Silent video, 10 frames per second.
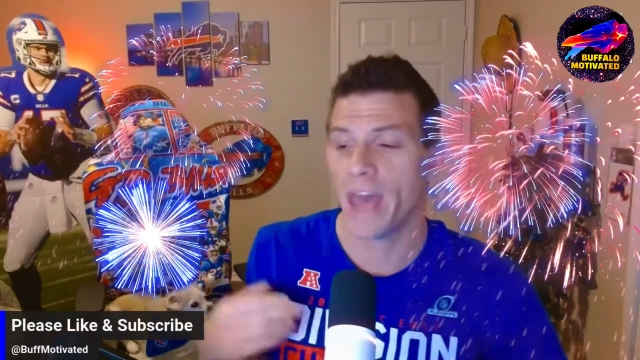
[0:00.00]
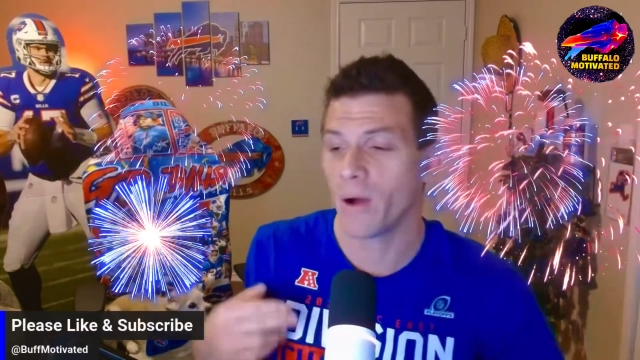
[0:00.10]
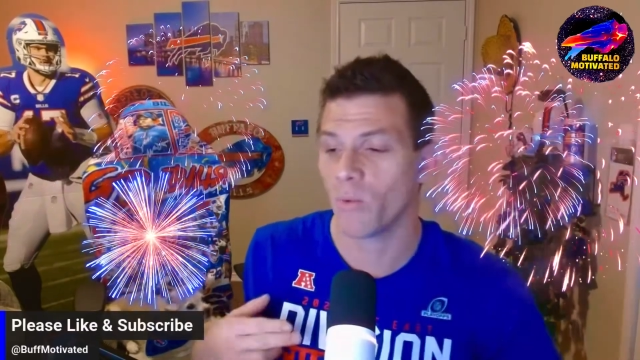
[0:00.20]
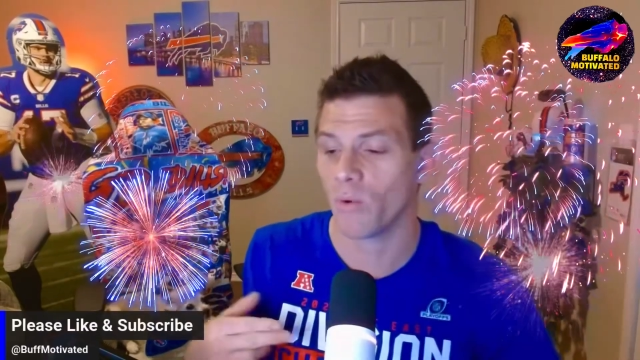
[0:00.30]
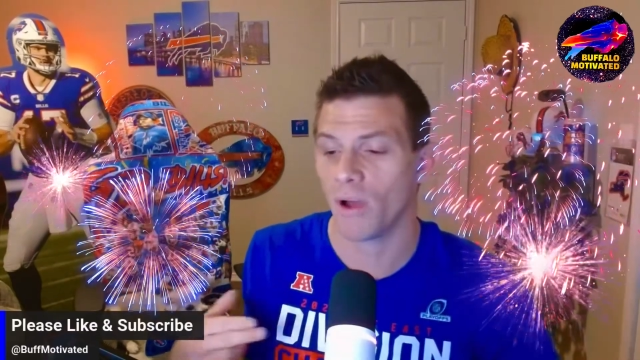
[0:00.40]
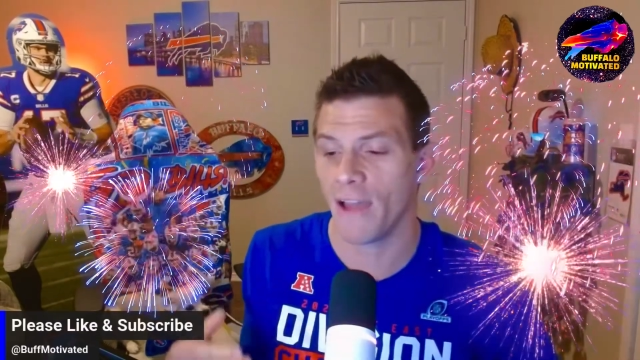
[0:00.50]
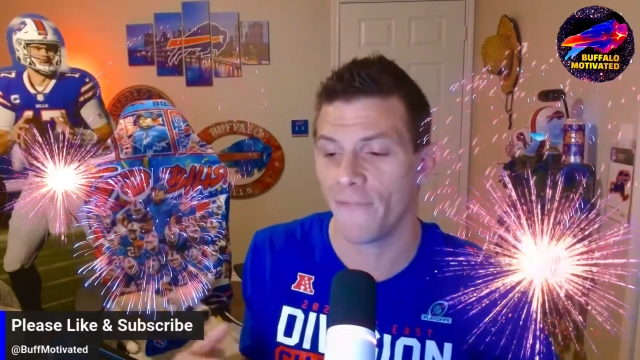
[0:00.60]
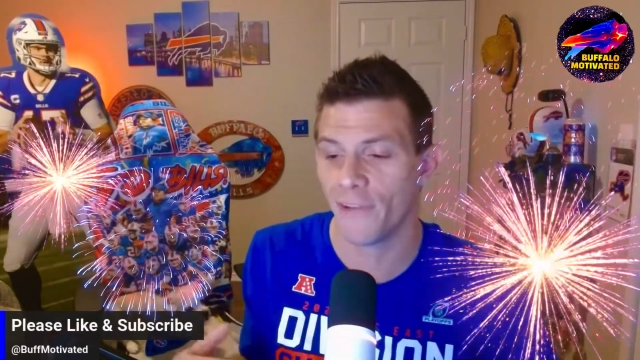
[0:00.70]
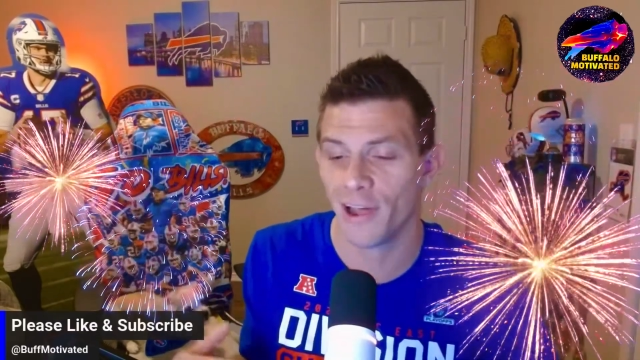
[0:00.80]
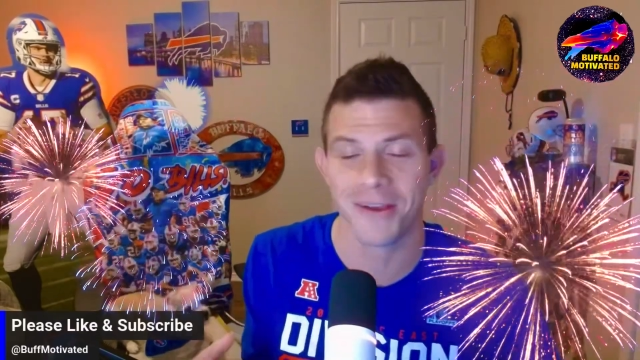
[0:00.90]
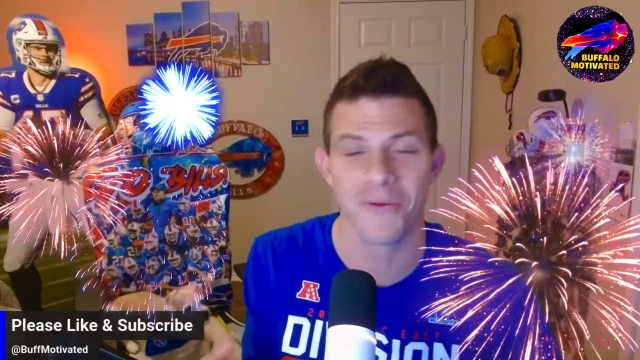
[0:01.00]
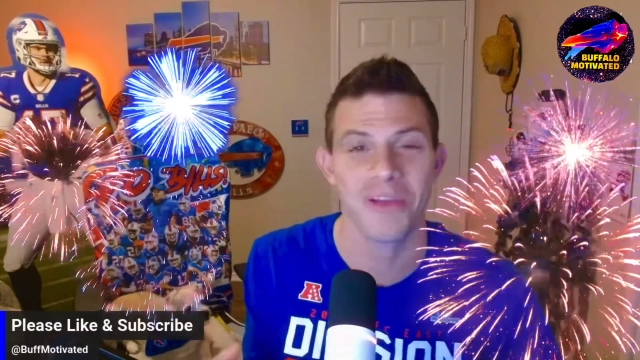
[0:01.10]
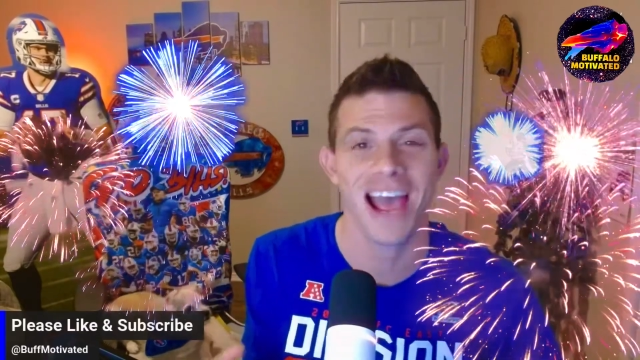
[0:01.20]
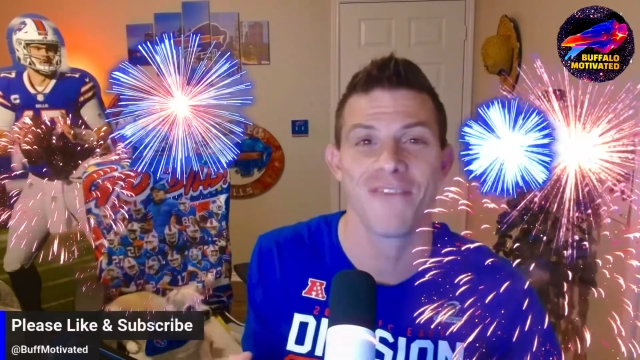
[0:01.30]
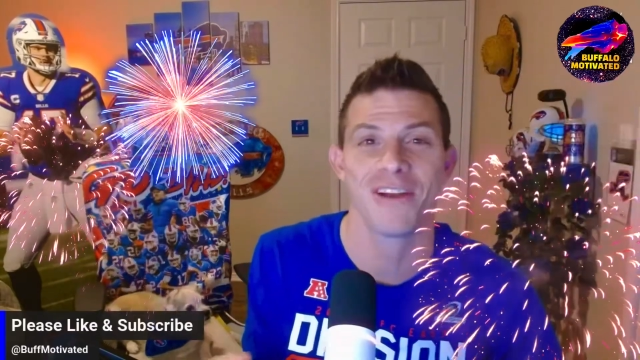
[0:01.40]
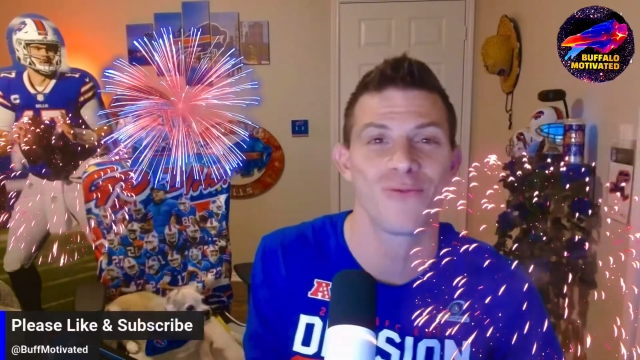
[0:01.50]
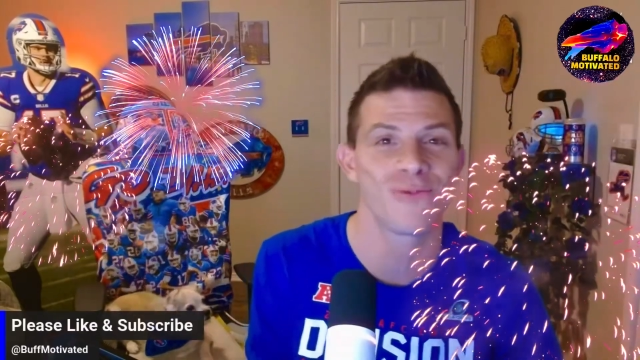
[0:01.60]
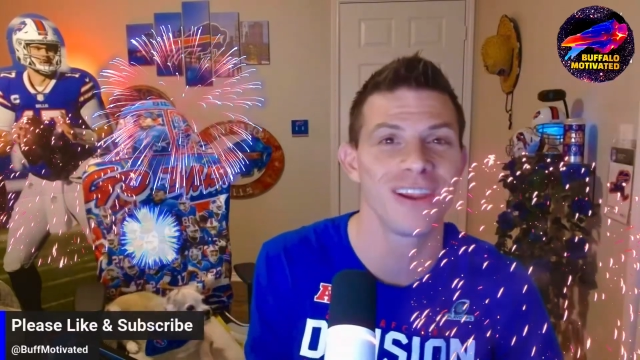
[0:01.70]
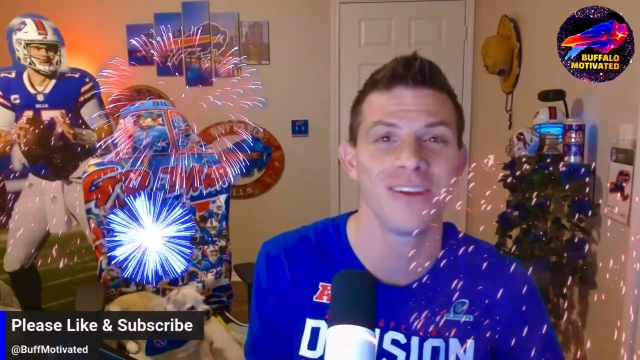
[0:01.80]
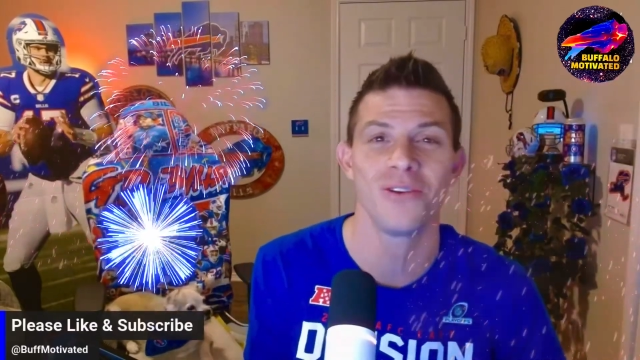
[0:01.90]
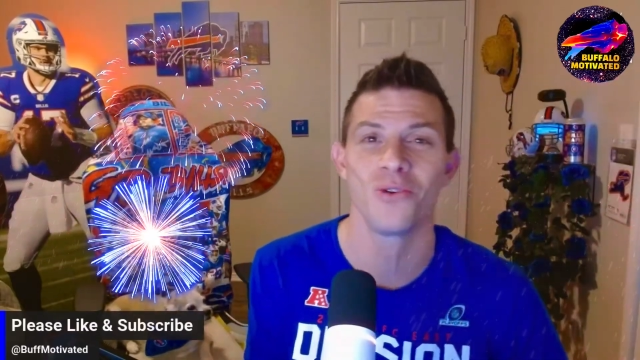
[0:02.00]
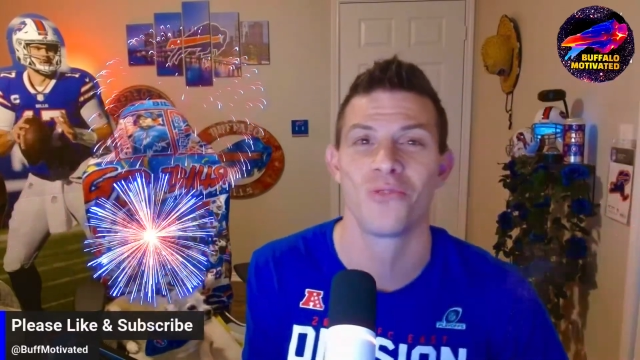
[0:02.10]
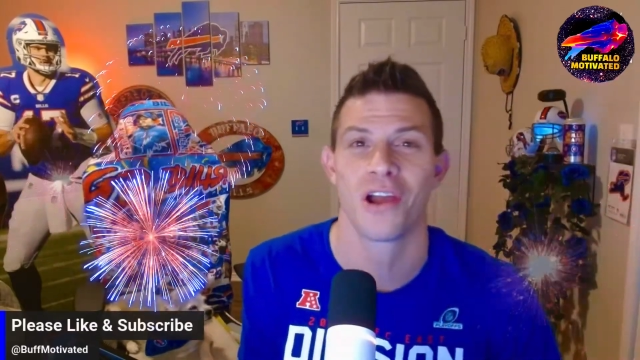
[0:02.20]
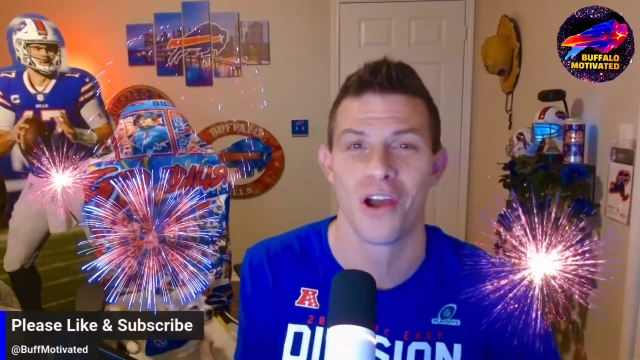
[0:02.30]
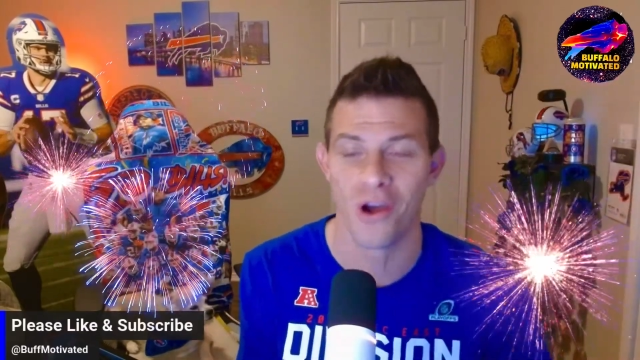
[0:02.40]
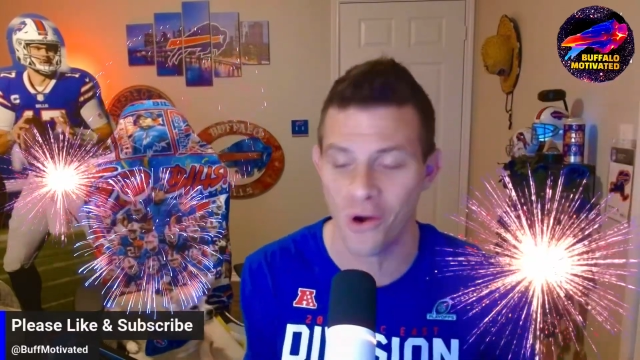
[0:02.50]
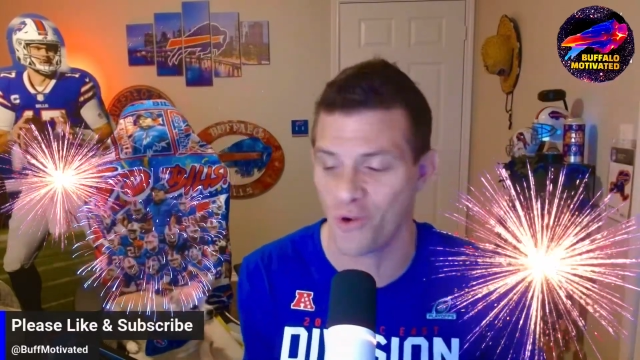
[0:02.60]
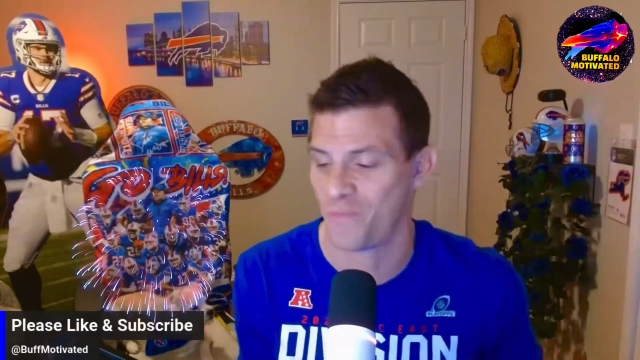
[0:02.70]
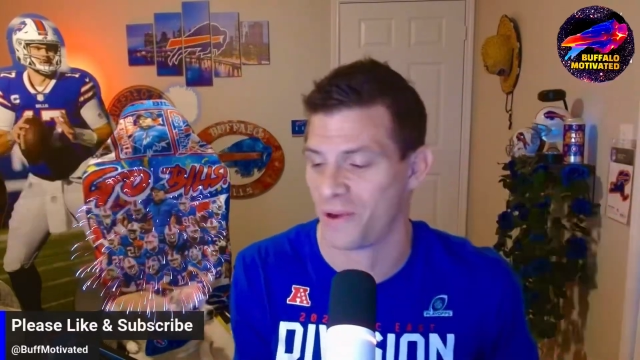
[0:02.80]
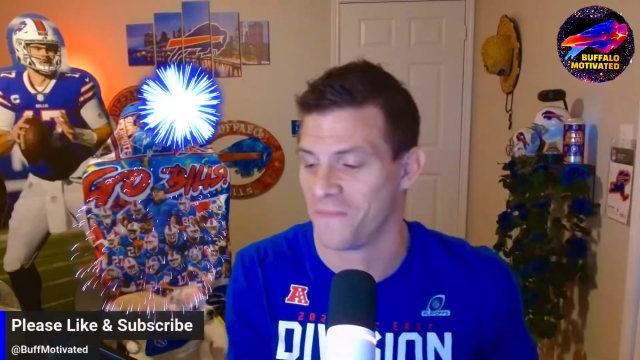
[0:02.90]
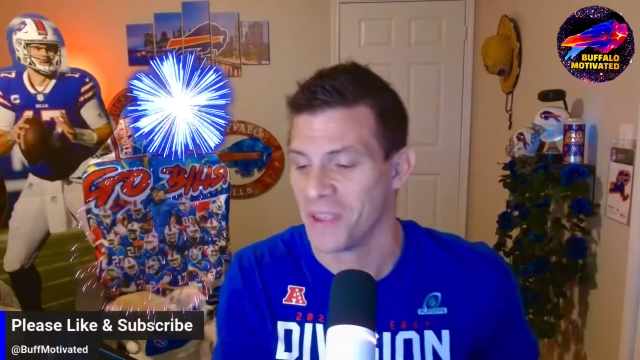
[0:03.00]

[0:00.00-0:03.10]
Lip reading: That I feel like we have a renewed hope